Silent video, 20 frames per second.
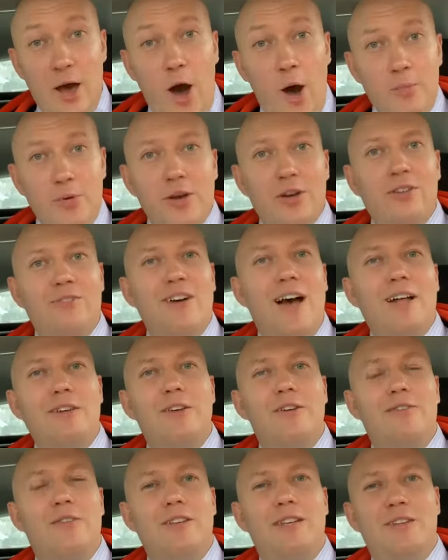Hope you got
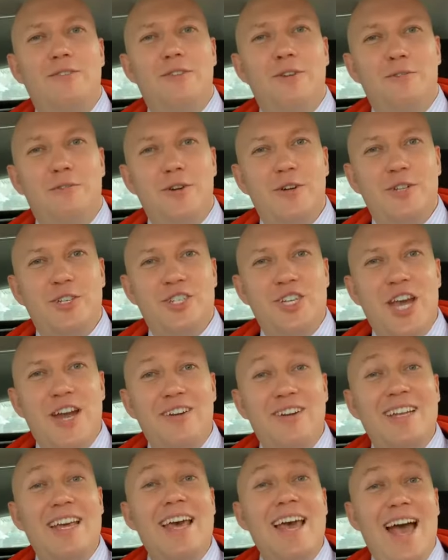value. If you did, feel free to
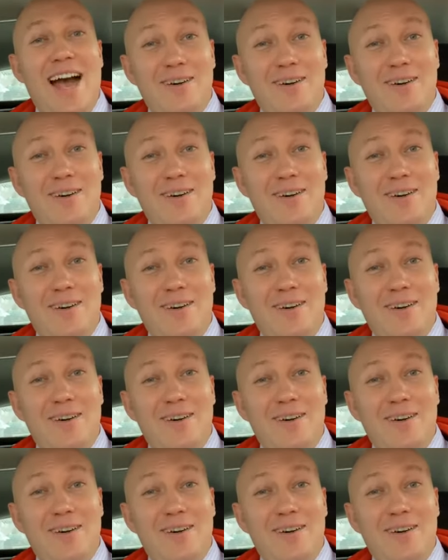share it.